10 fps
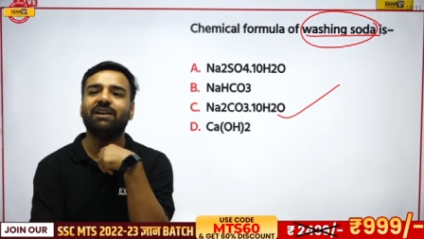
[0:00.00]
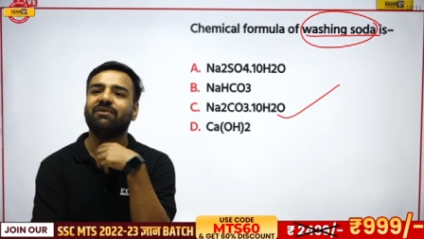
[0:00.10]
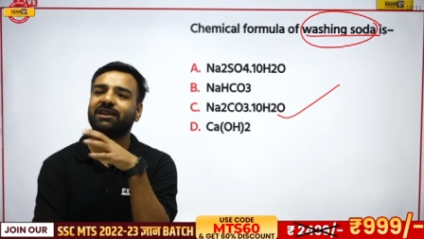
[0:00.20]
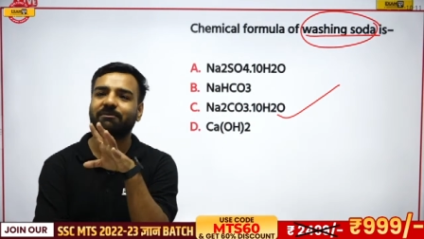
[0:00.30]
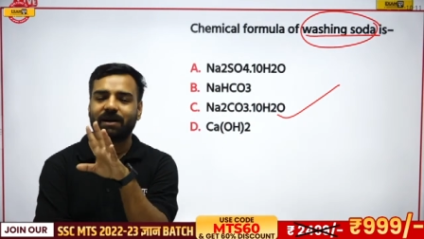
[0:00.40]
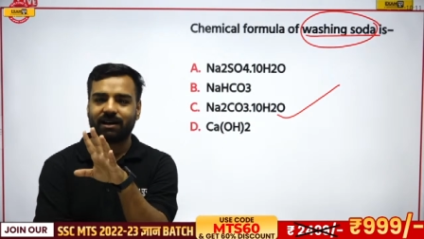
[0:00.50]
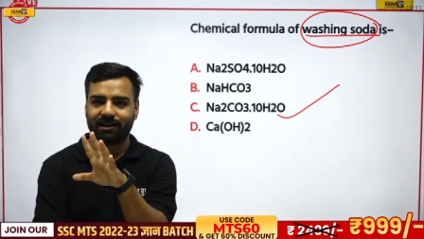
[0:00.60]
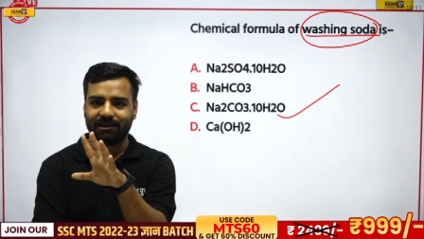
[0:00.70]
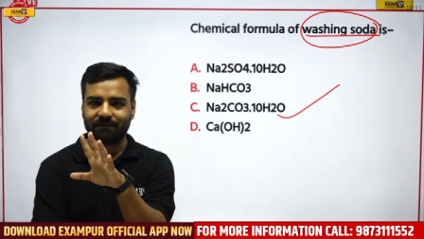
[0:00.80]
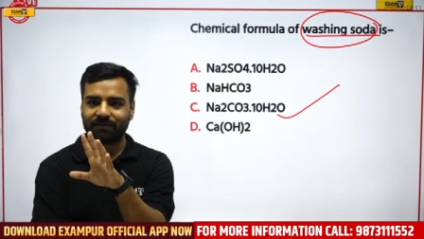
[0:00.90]
your end. I'll
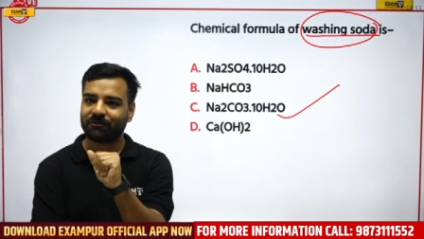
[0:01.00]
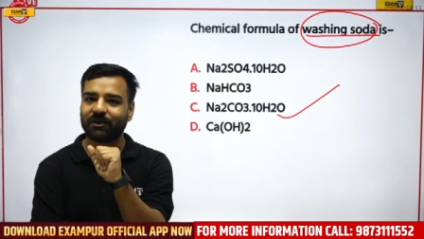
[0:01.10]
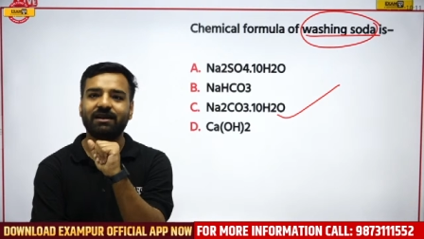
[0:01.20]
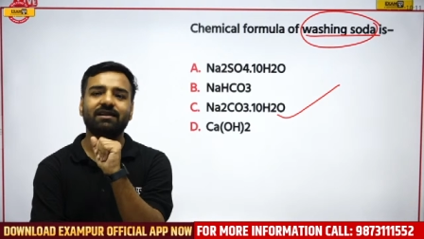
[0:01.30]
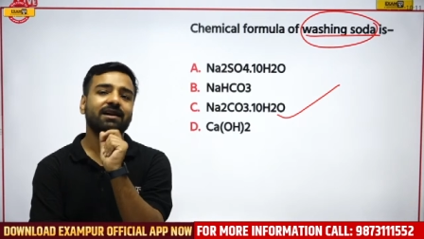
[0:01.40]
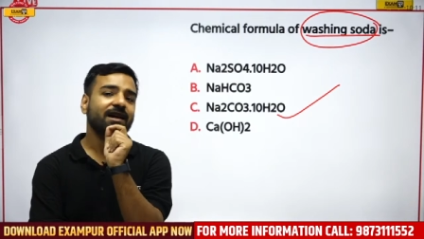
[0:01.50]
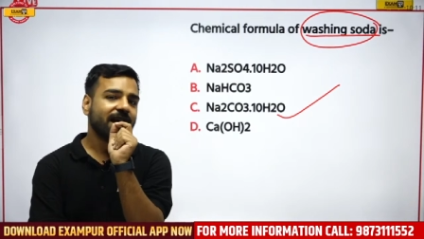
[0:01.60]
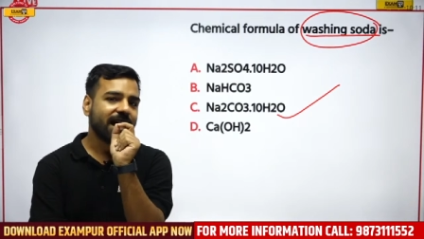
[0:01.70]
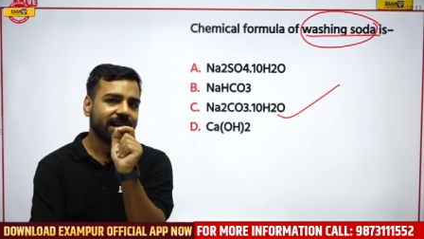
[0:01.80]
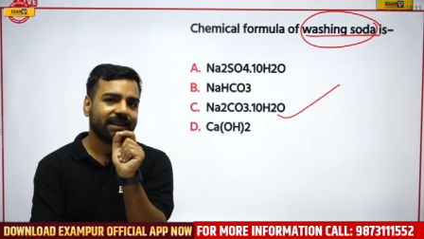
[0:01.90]
be giving the party.
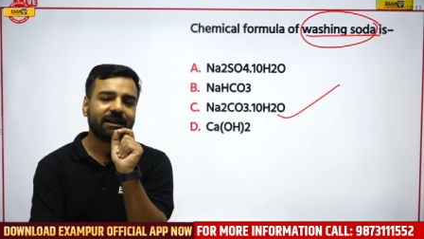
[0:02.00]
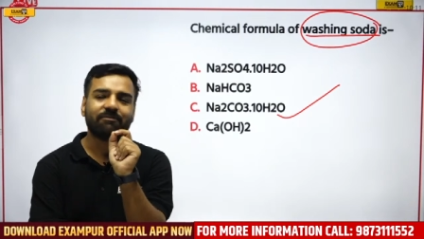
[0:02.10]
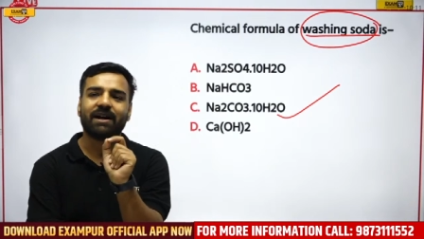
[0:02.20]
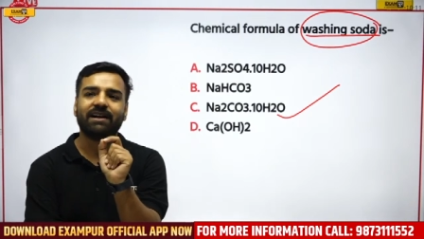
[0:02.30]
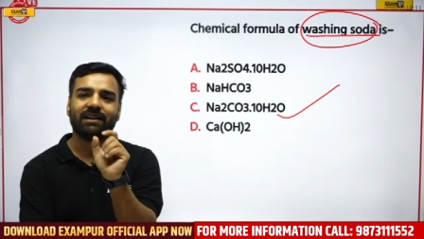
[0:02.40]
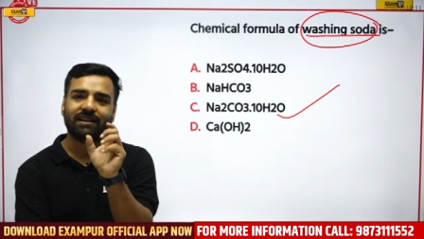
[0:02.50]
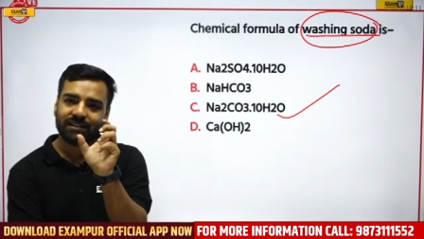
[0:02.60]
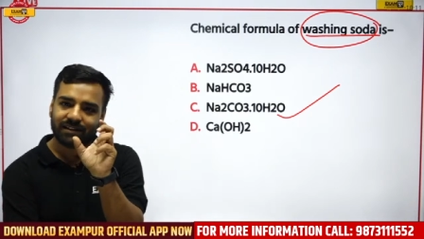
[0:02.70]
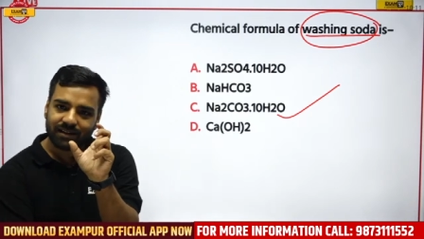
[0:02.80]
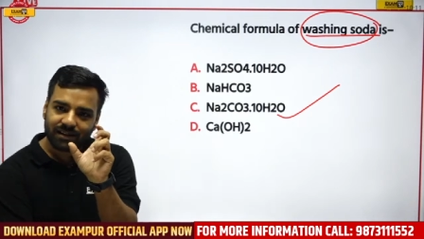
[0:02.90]
Fine. And in
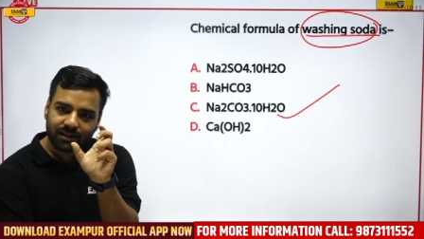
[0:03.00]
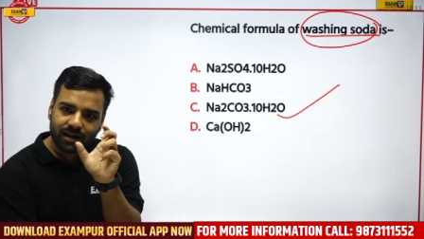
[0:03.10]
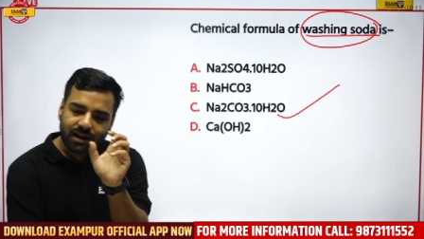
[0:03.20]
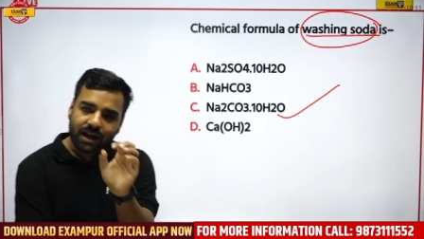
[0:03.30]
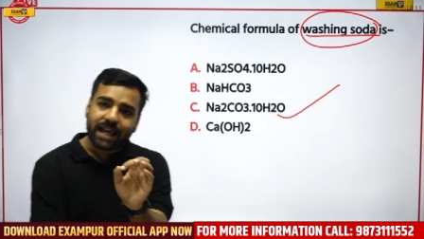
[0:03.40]
that party,